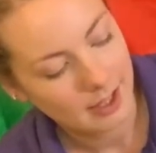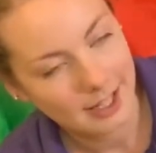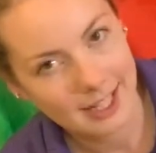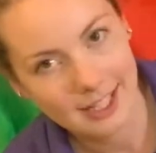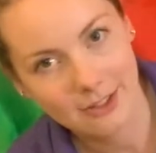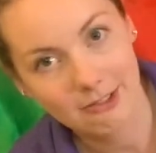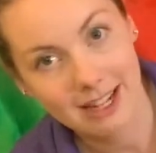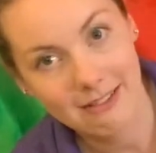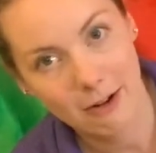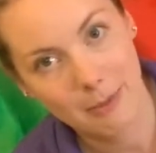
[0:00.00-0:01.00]
And it's
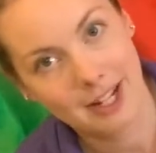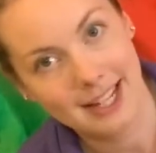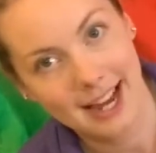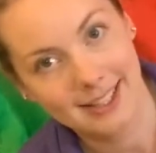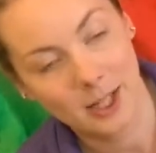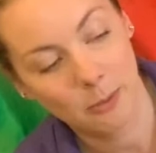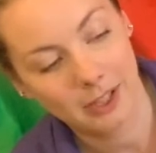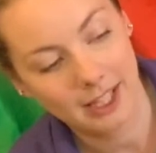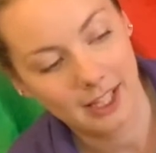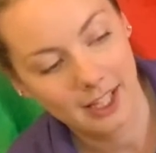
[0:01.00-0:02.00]
great for a bit of tactile
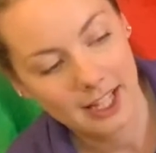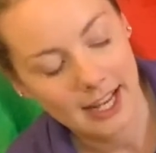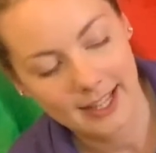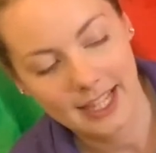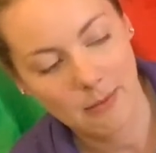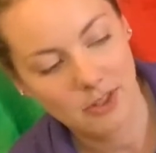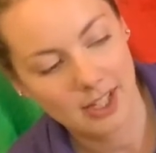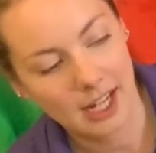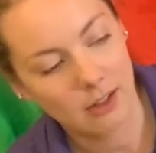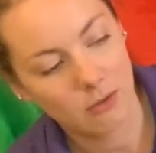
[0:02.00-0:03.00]
play. And then
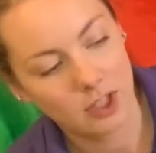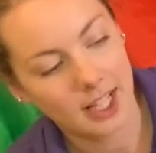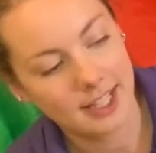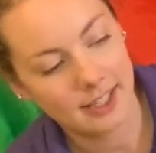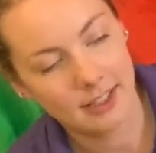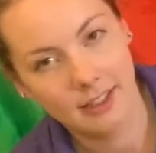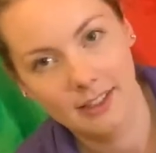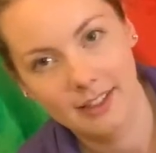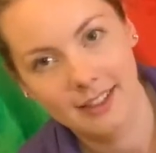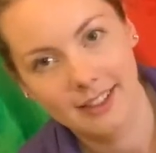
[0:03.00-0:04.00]
just kind of realising,
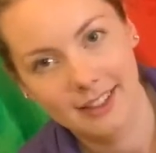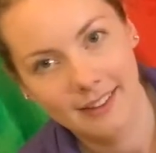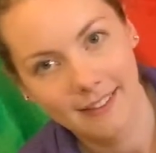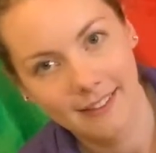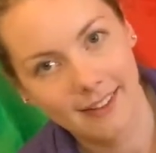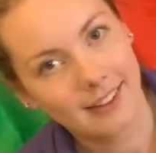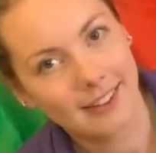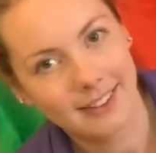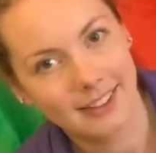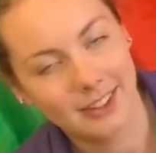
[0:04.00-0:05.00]

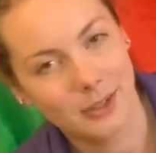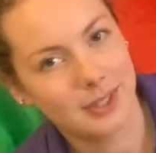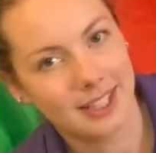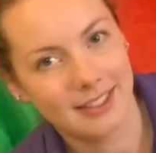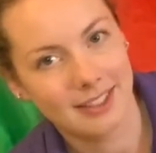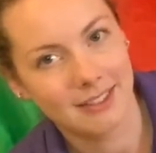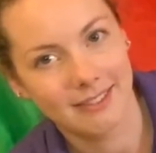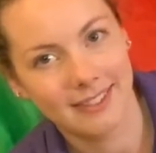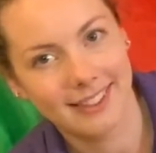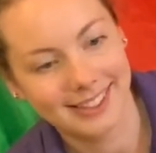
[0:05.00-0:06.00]
that they're so sensitive
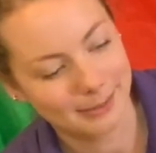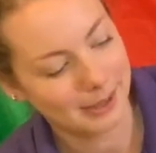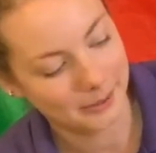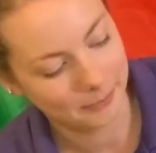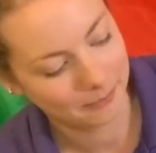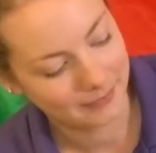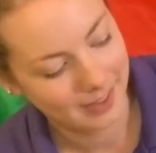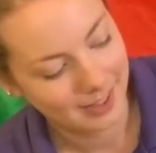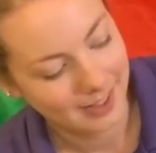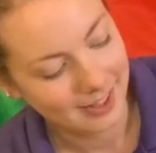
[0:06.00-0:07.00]
as well.
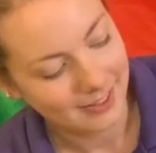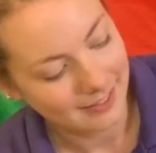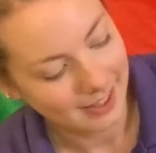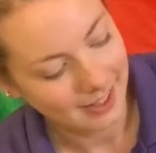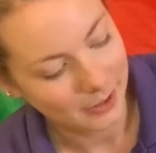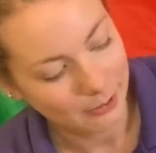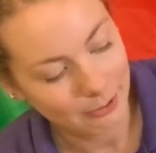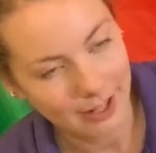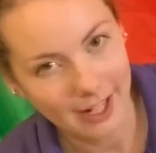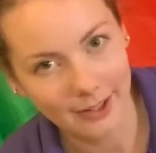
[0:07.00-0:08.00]
You're going to go
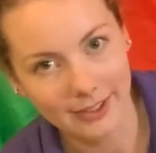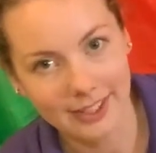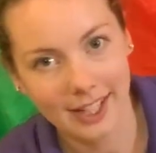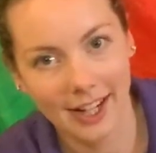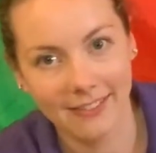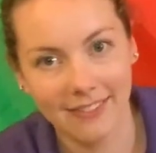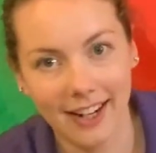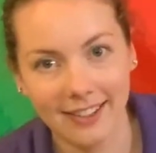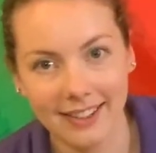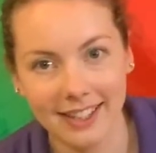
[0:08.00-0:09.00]
round and
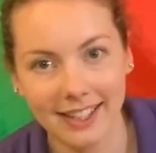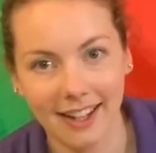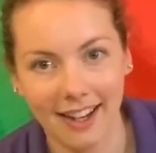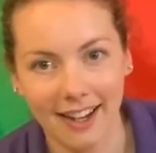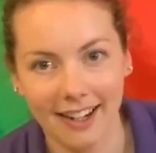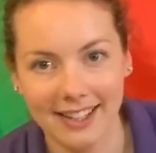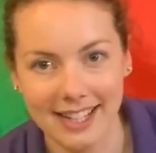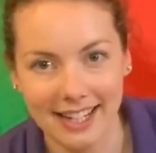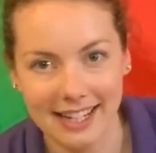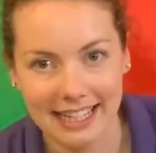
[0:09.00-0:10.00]
round the
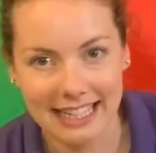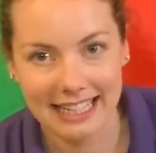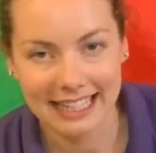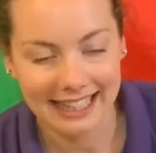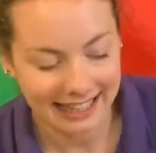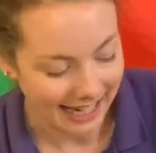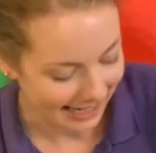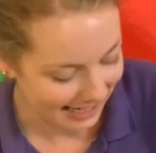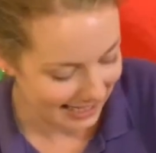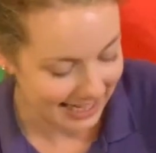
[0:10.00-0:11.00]
garden
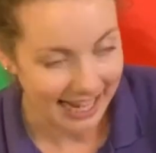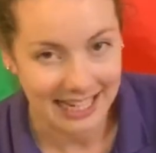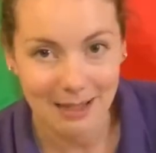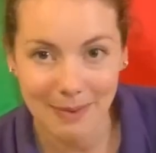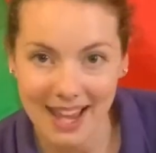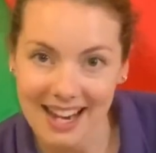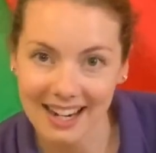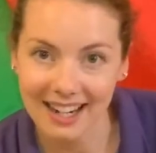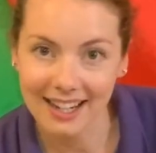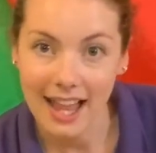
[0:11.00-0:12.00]
like a teddy
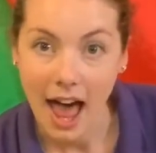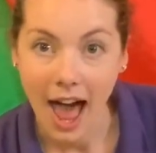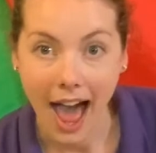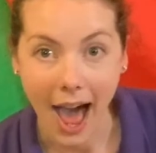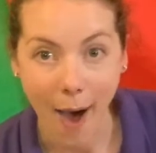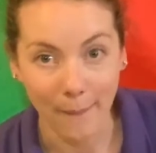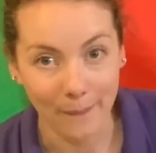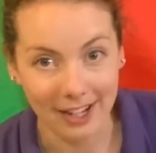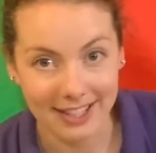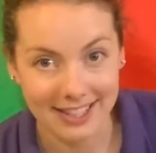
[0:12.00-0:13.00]
bear. A
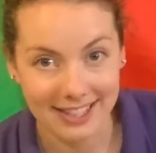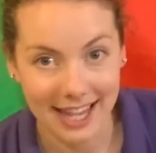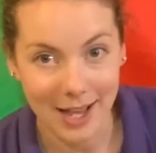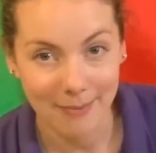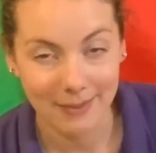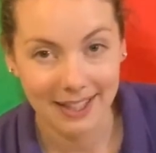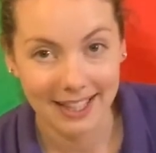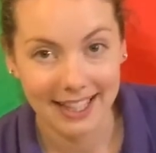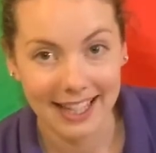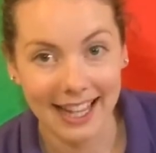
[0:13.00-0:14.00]
1 step,
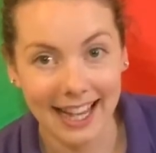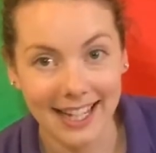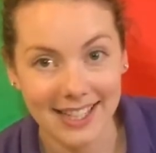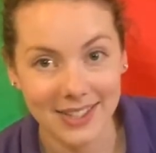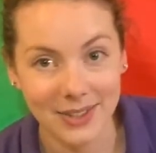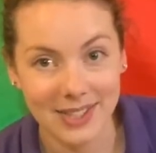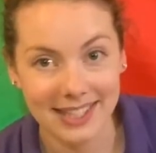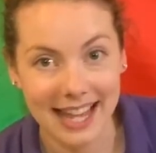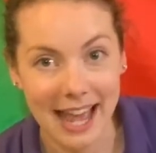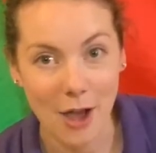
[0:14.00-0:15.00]
a 2
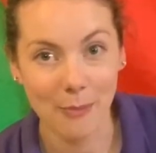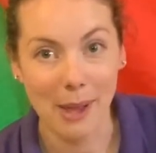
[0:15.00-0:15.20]
step,